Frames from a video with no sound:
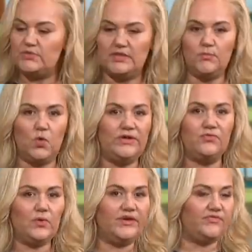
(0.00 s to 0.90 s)
it in the morning
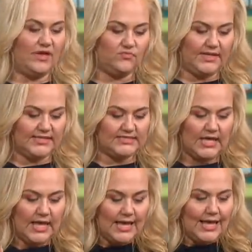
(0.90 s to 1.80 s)
for a quick five minutes.
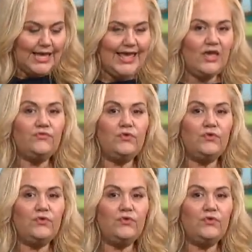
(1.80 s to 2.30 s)
If